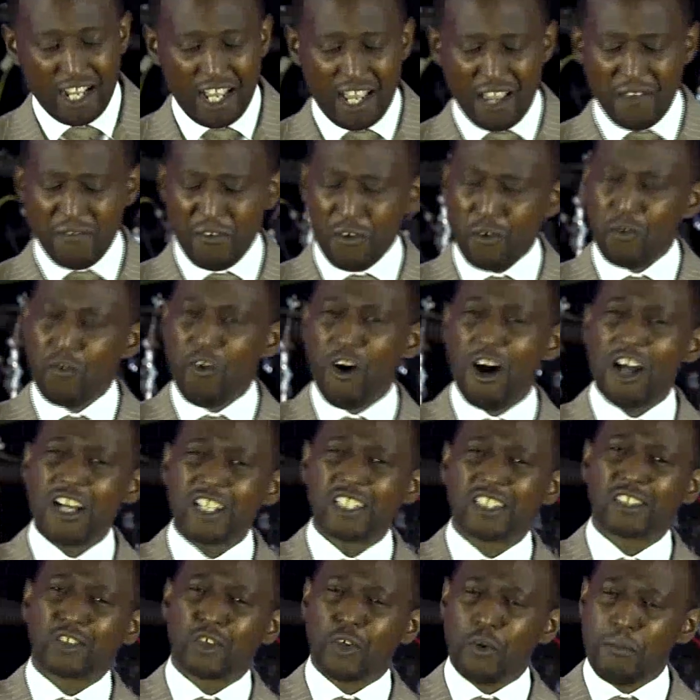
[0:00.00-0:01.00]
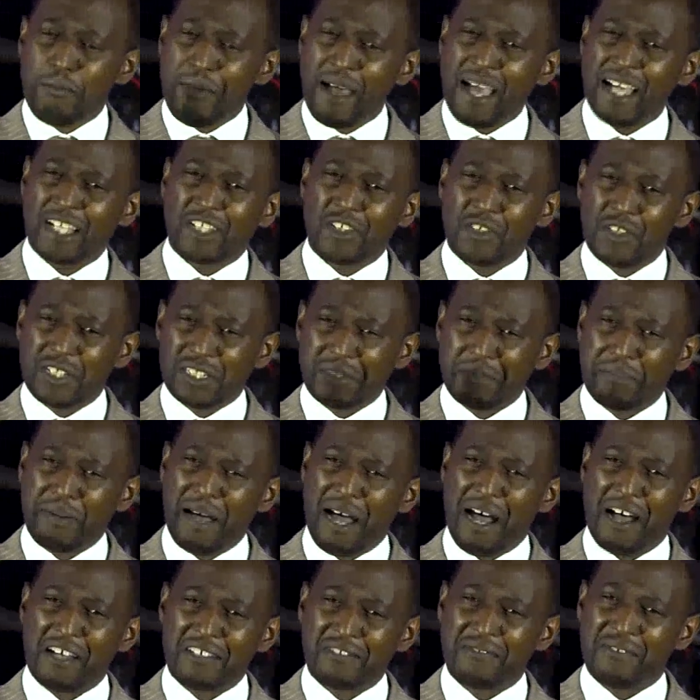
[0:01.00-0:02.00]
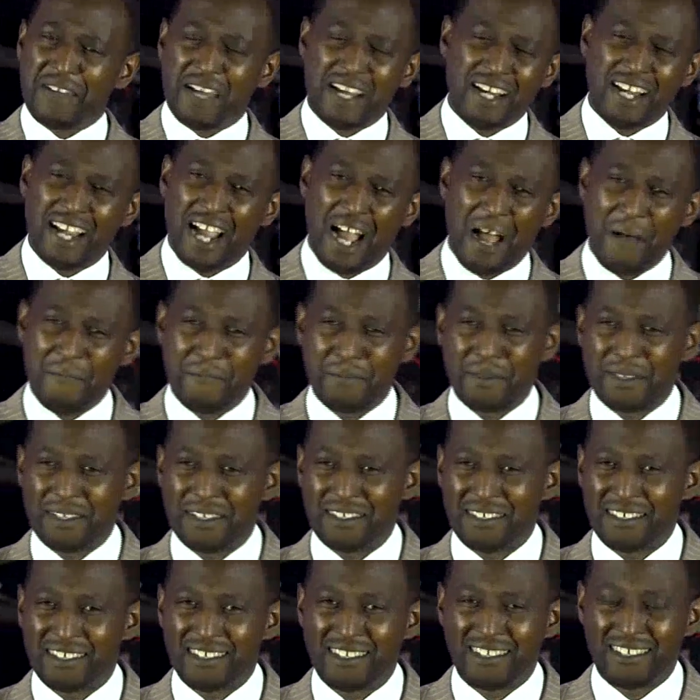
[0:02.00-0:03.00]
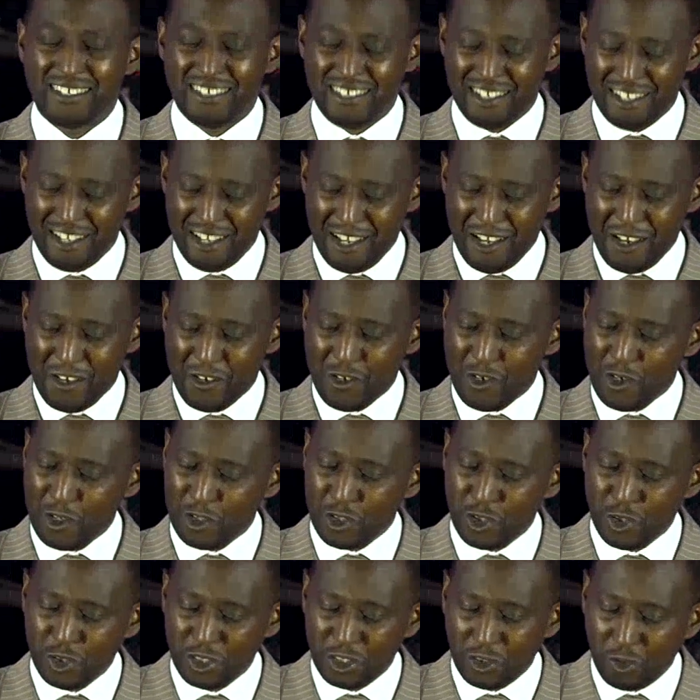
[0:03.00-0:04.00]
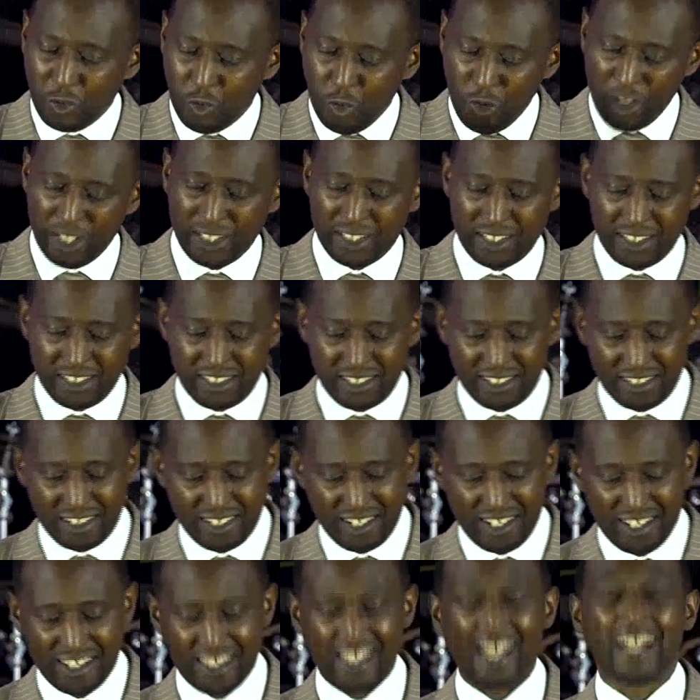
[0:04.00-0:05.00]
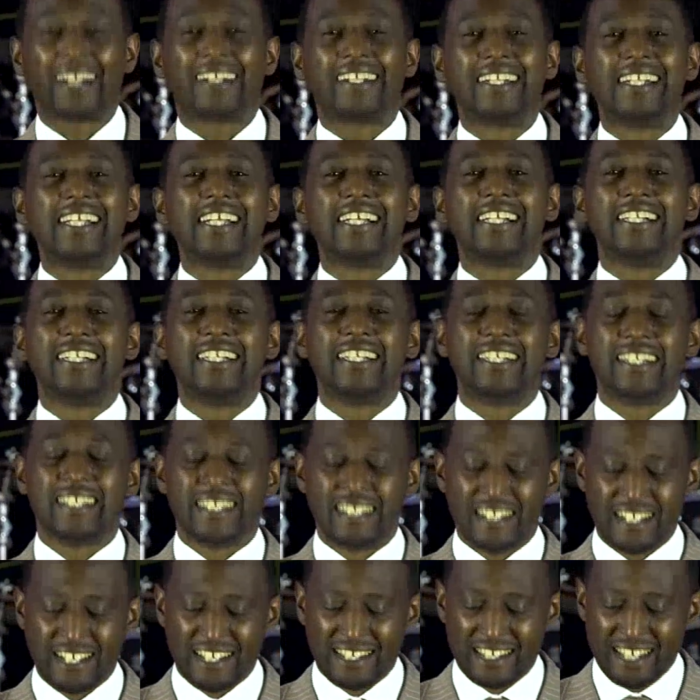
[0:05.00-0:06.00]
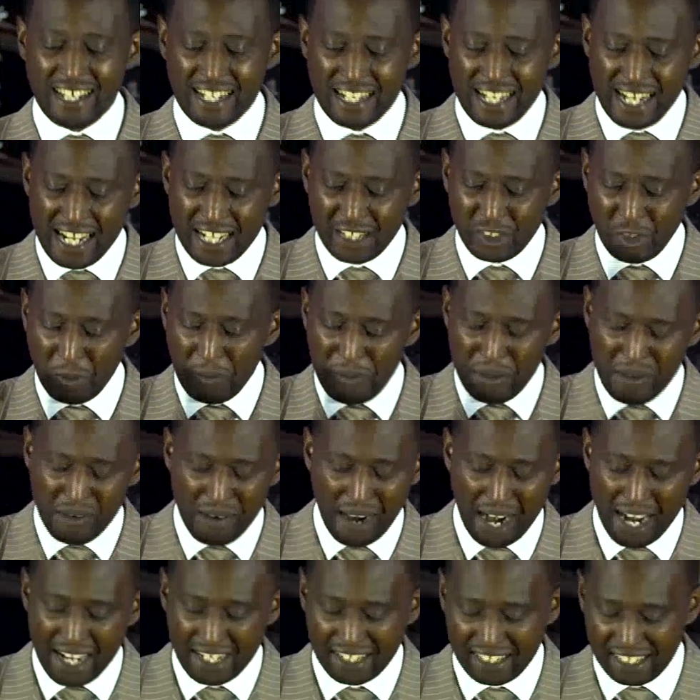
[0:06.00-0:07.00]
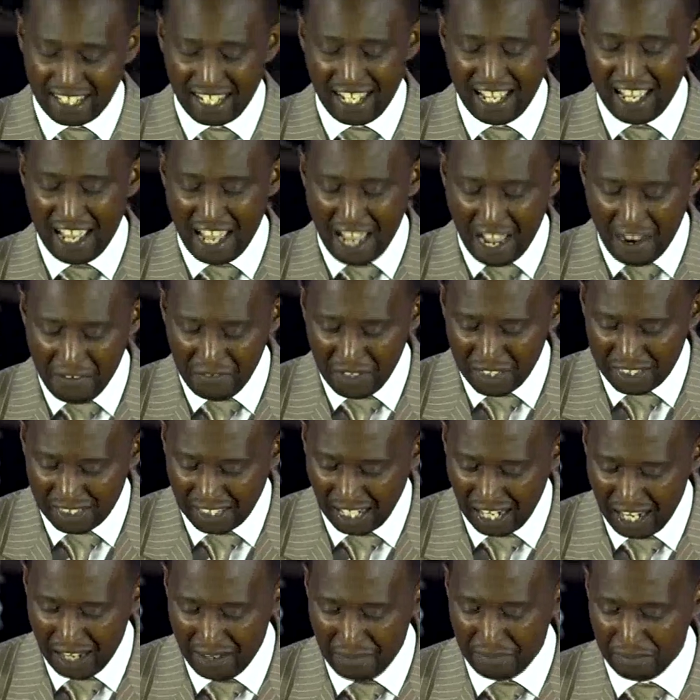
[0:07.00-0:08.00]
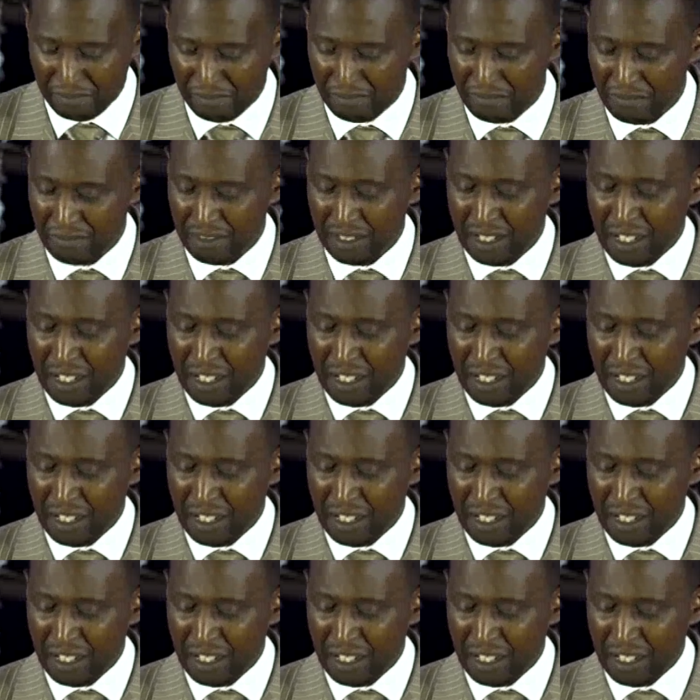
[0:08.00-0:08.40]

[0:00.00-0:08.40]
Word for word: If you want to make your spouse very happy, you should quit that need, the need to be right every time.